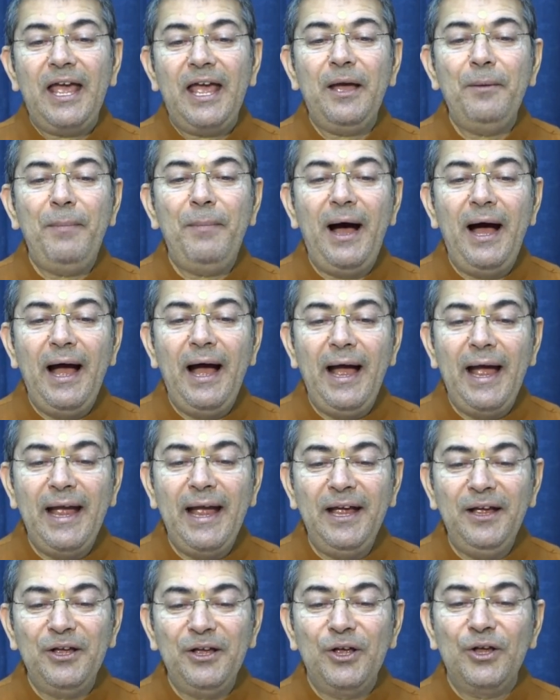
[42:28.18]
am
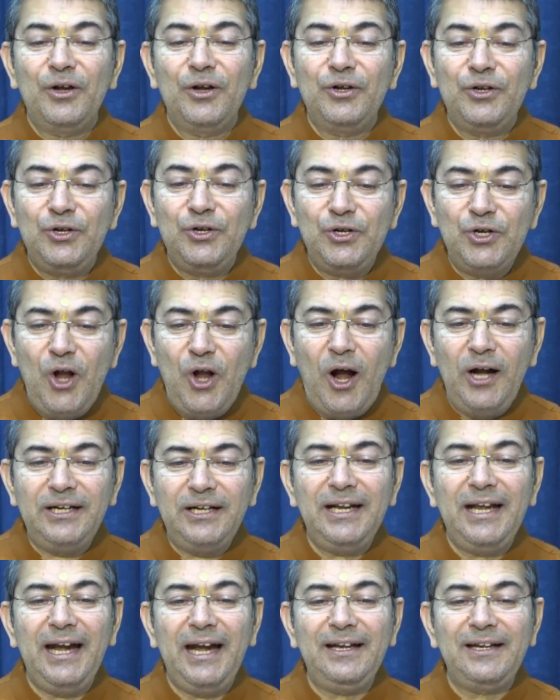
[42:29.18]
I
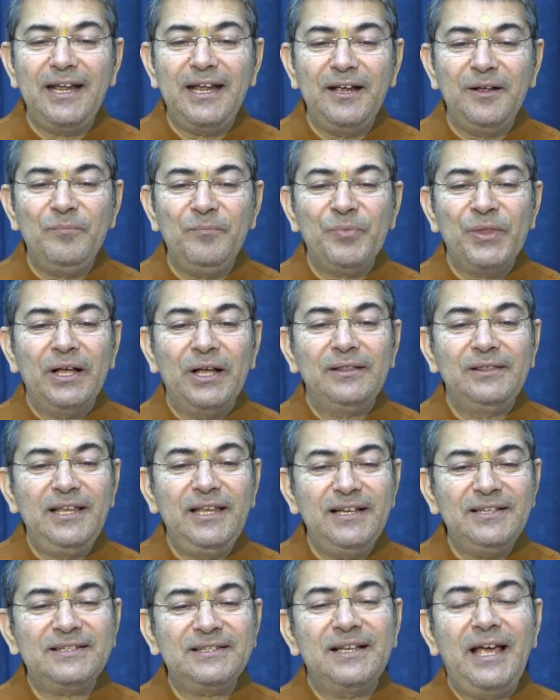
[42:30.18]
not getting
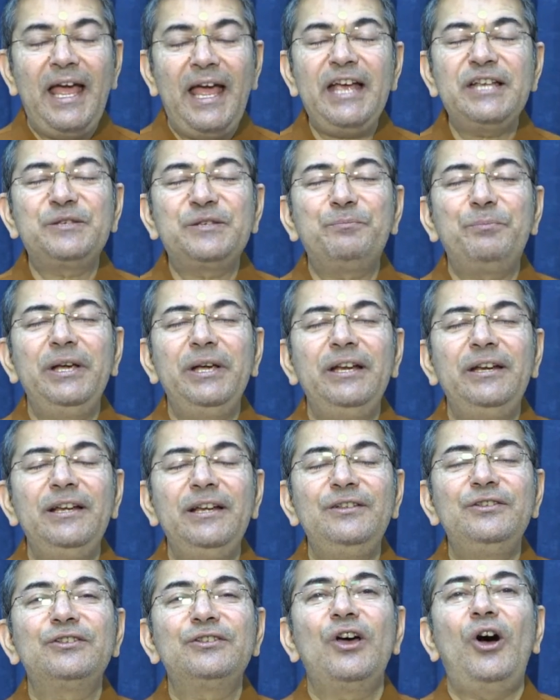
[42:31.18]
this
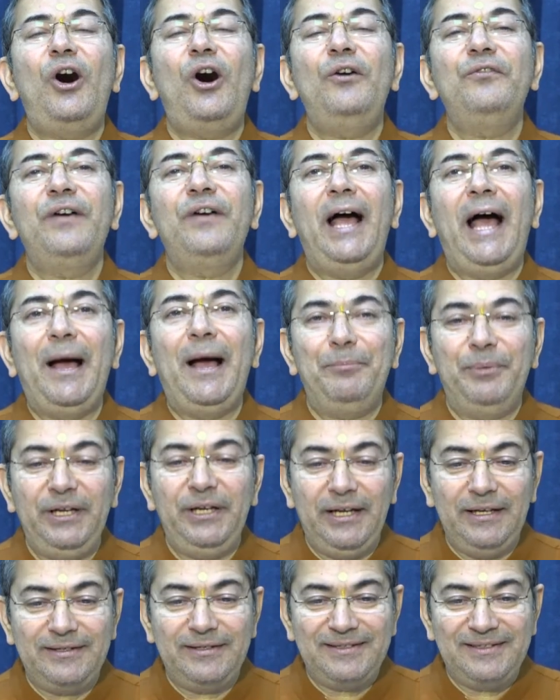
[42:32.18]
experience of
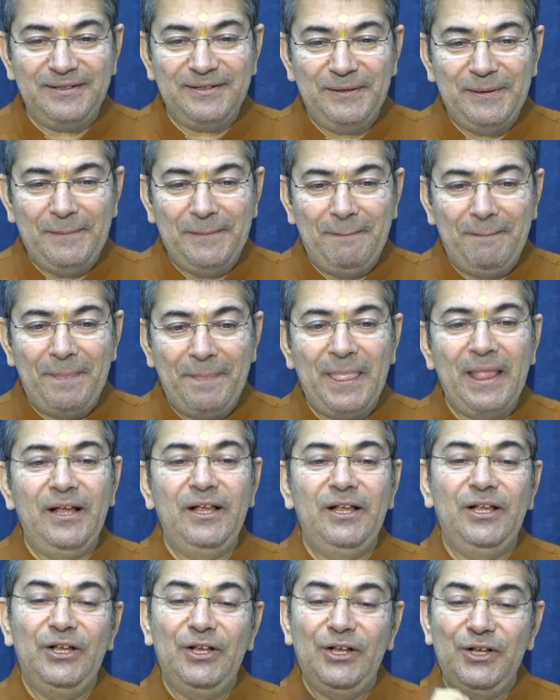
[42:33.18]
happiness?
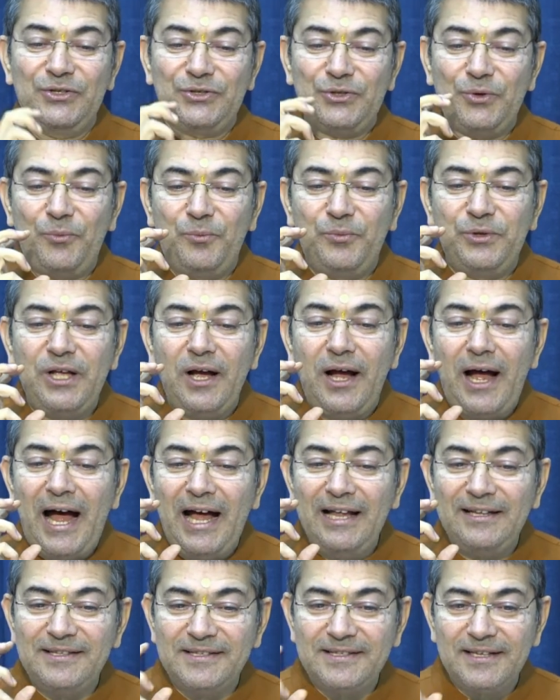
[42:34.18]
So the
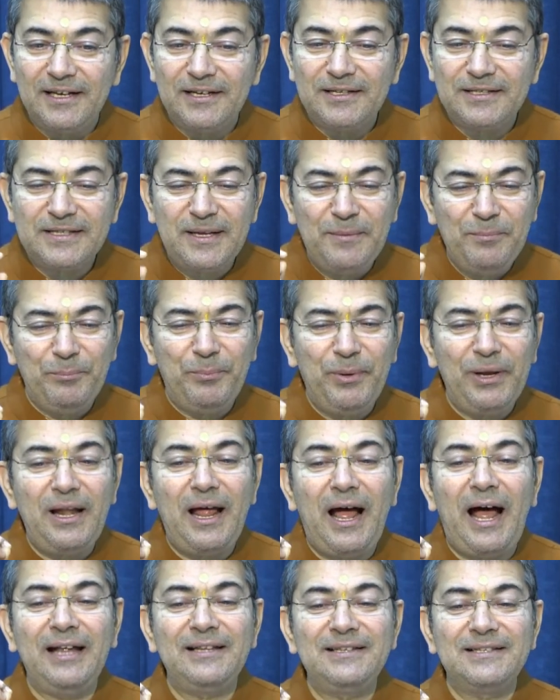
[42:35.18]
answer,
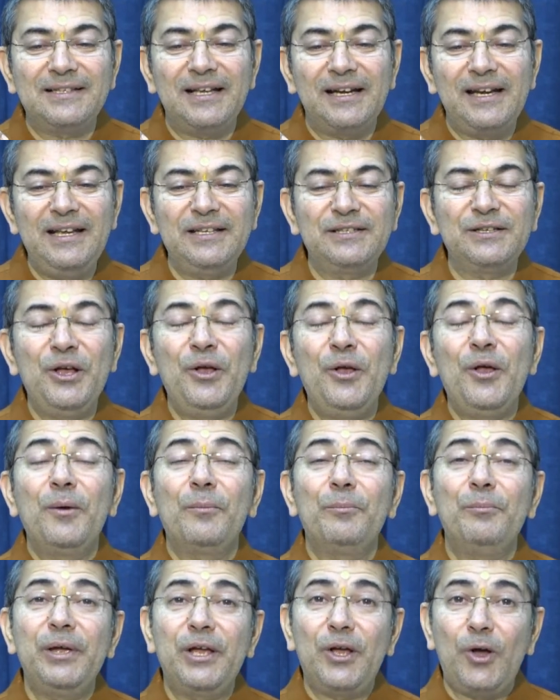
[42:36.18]
simple answer is
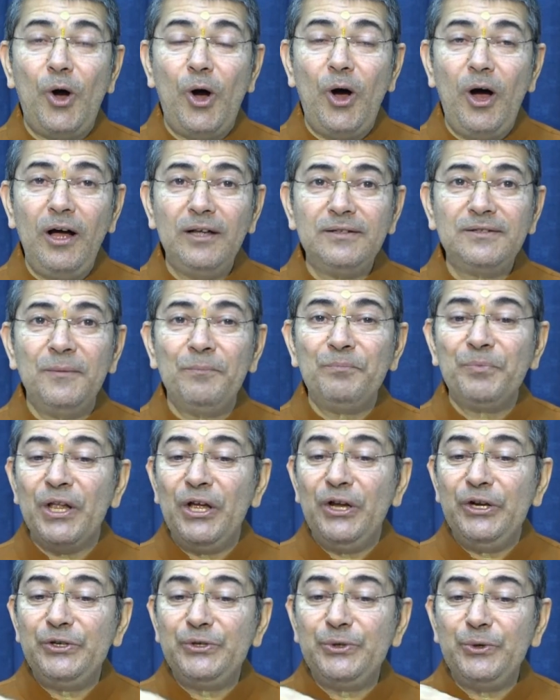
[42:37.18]
because
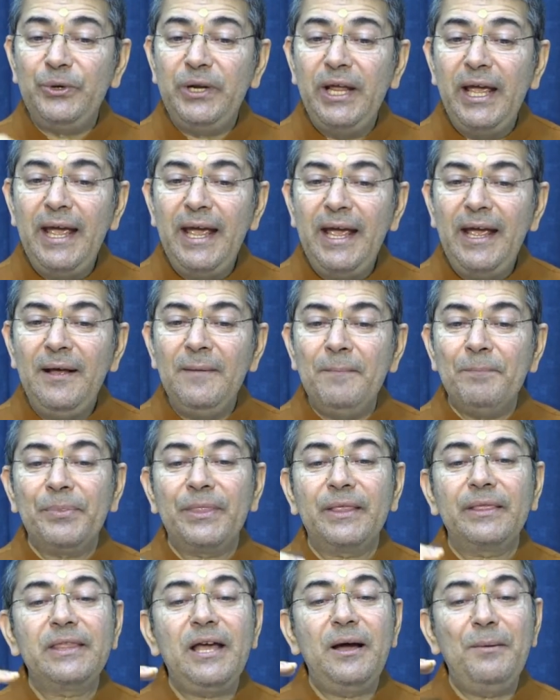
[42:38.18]
today
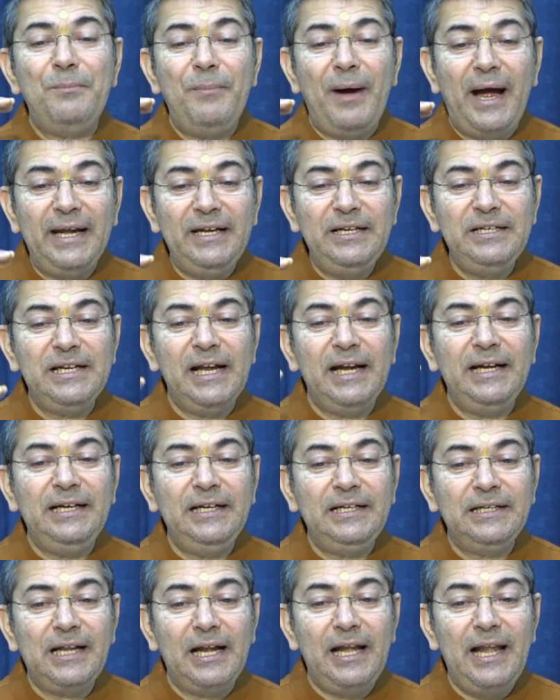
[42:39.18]
the mind and
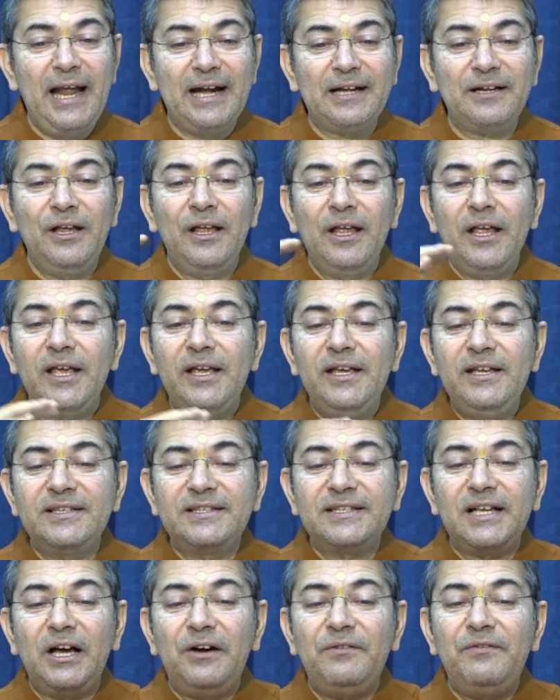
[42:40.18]
intellect
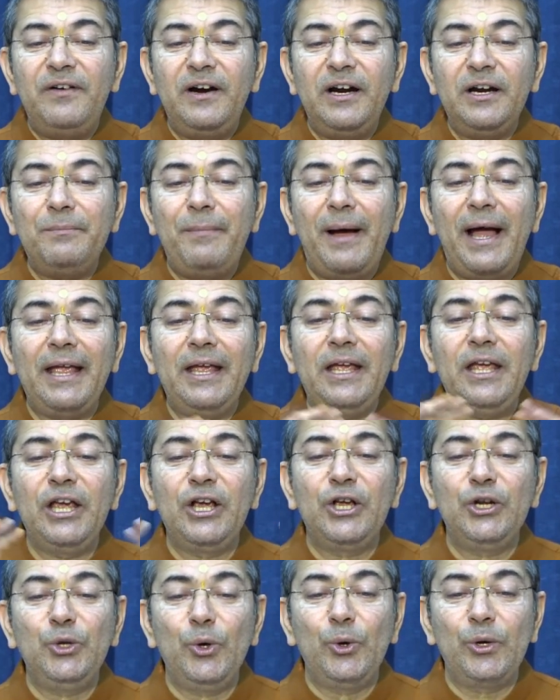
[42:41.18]
is covered by
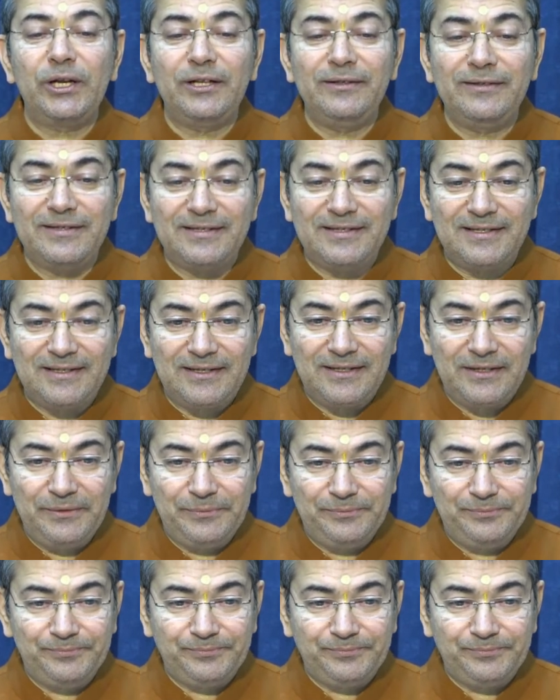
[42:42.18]
ignorance.